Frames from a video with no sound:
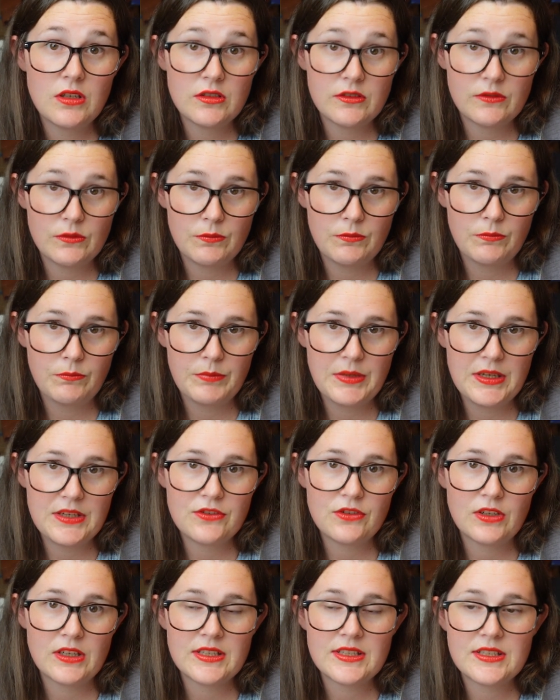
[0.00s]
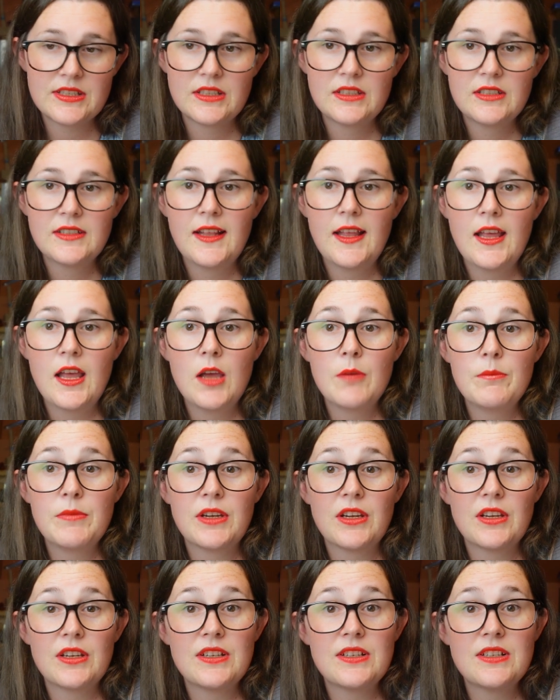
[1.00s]
to Pinterest,
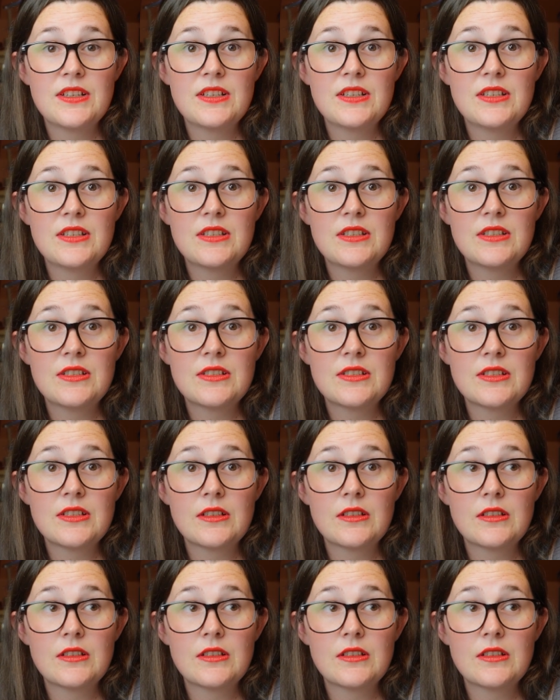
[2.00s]
because